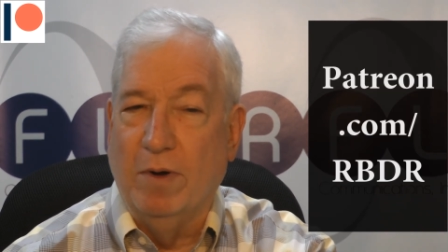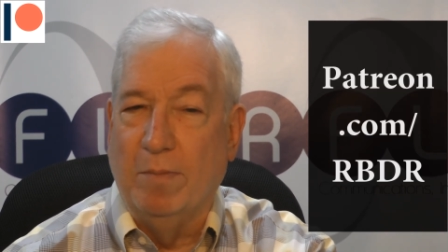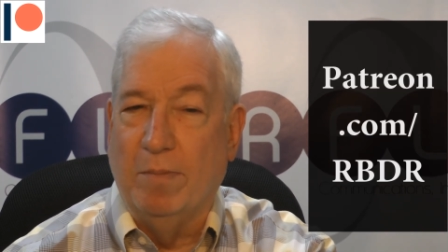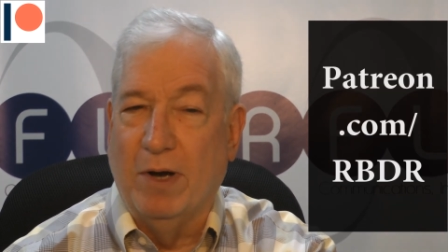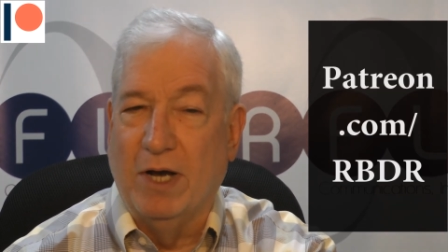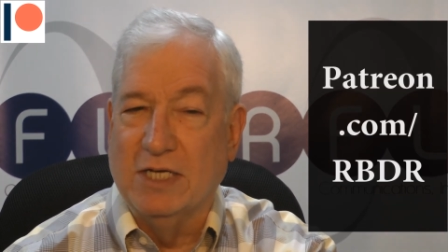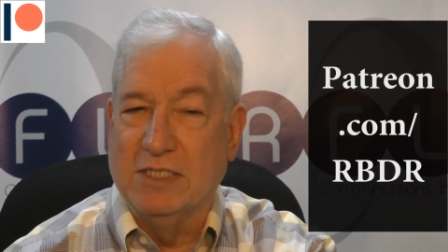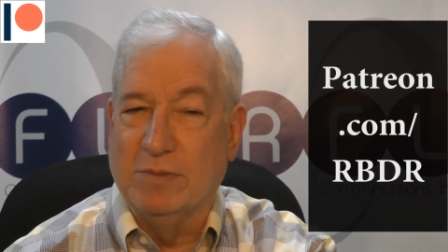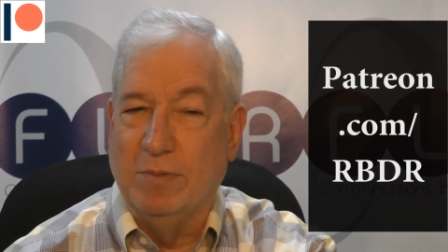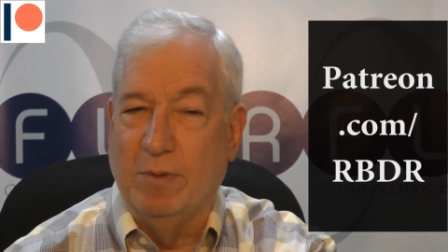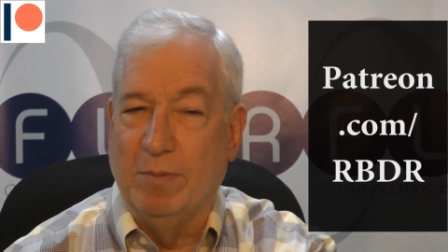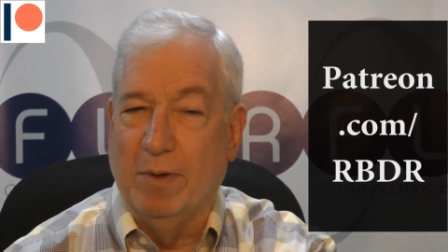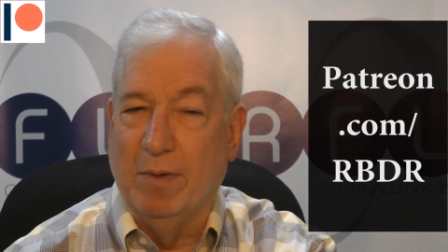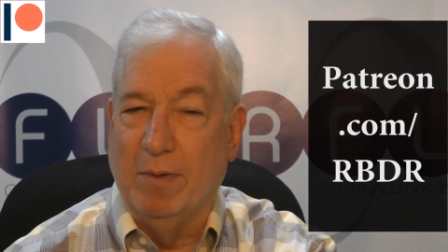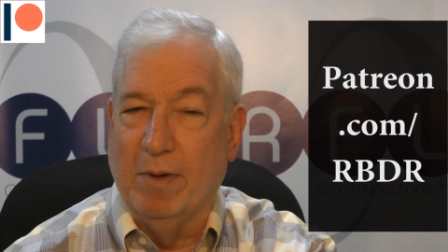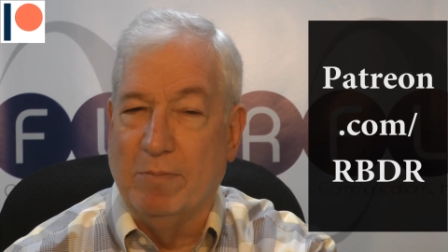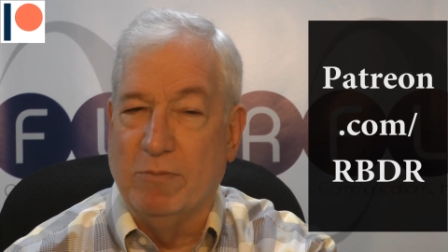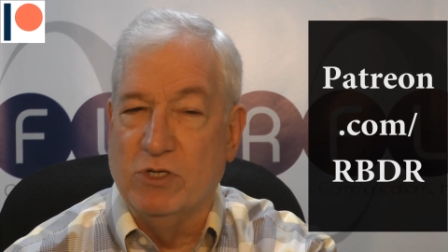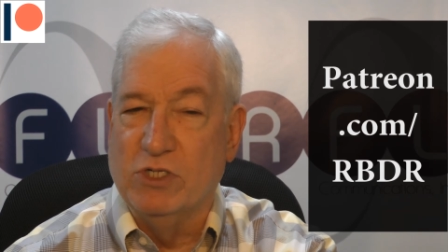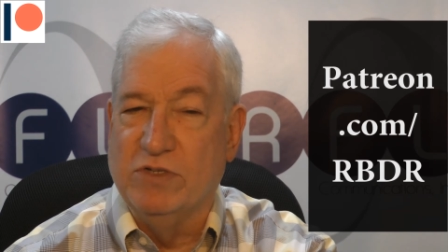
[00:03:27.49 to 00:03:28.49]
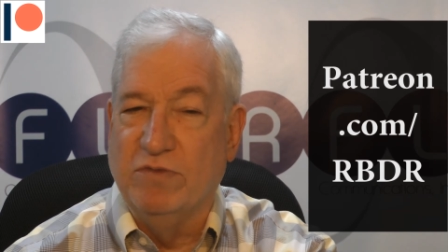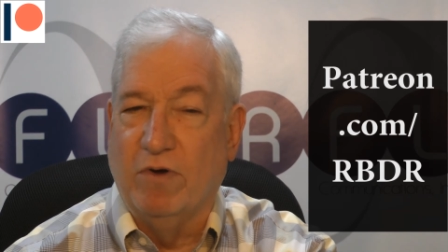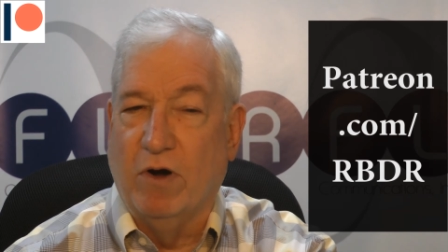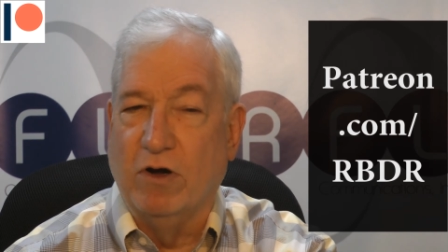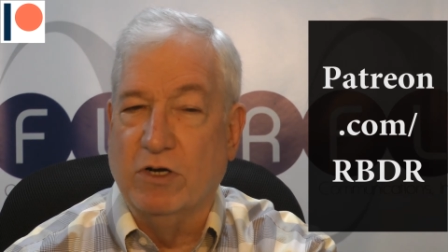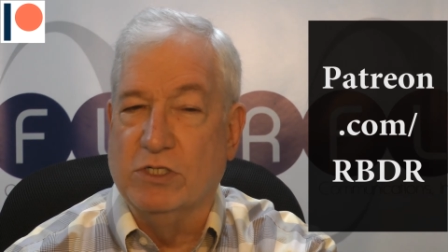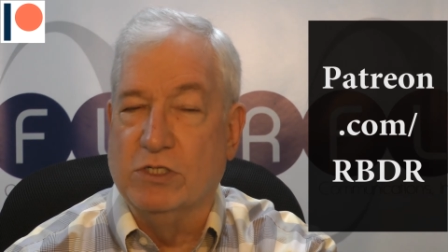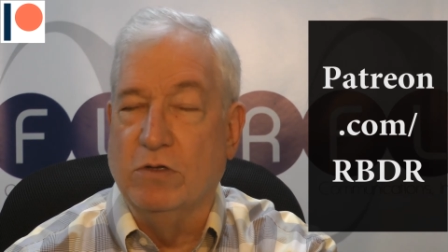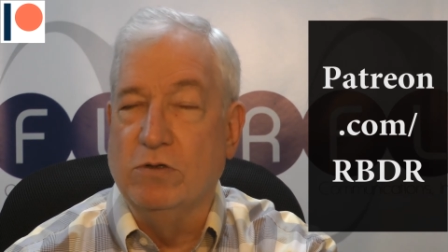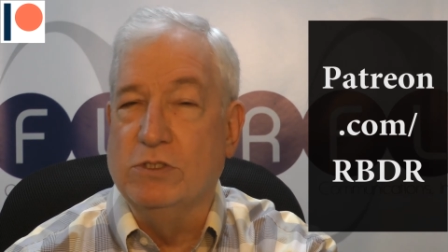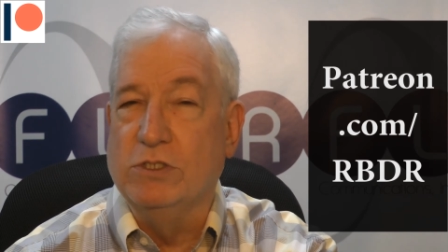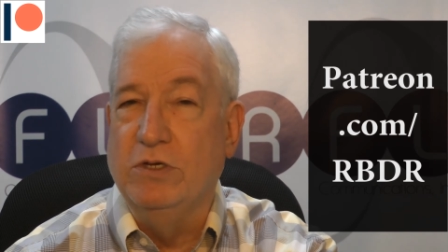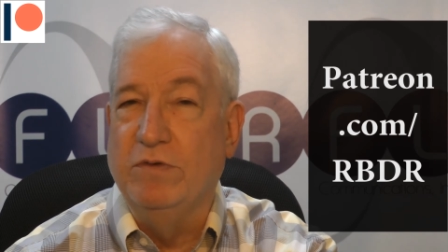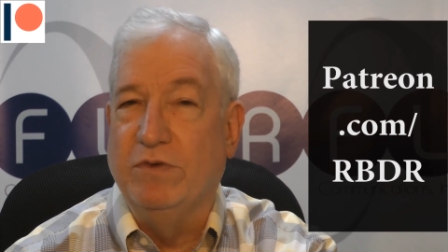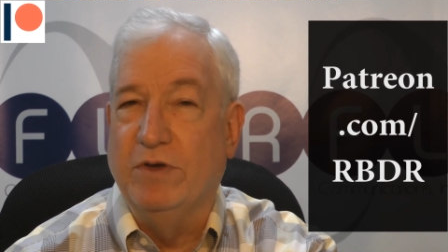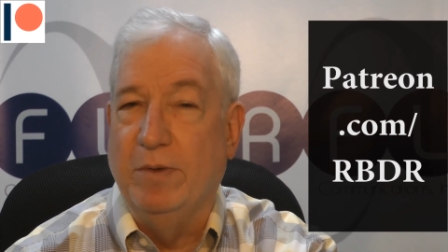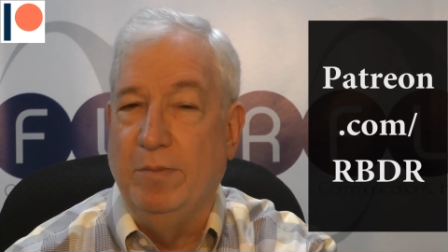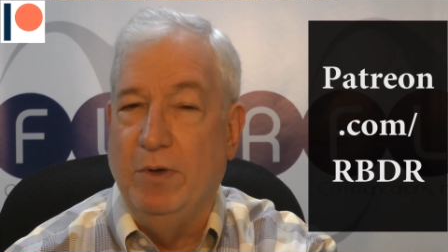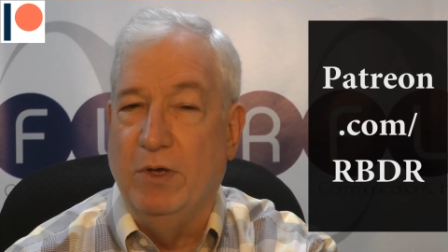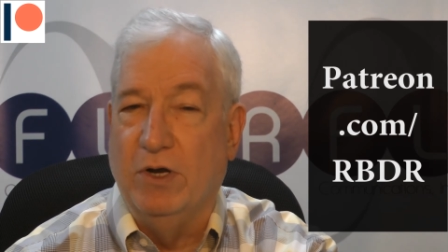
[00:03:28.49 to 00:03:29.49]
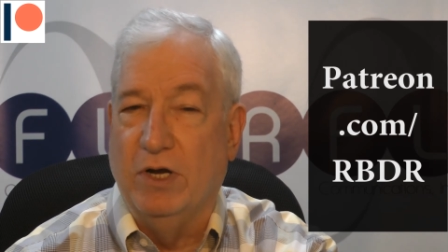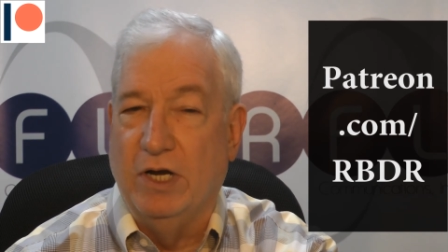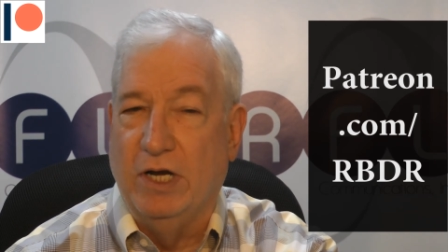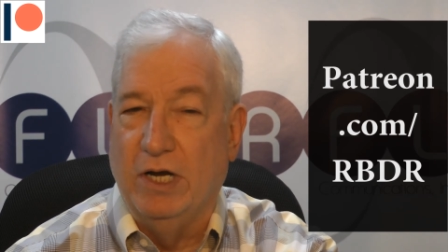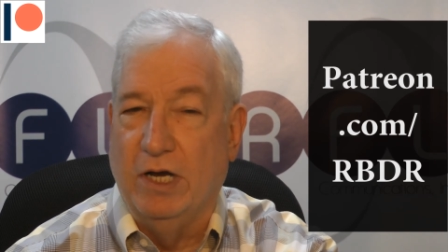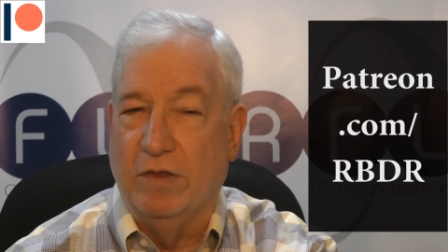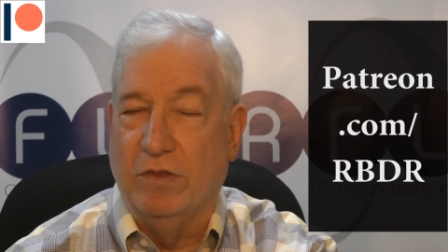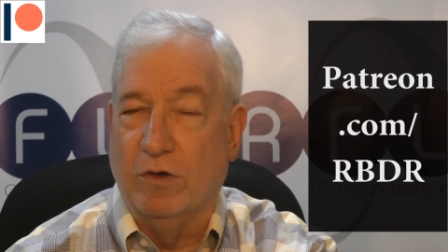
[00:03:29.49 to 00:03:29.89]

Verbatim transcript: made possible by members of our exclusive community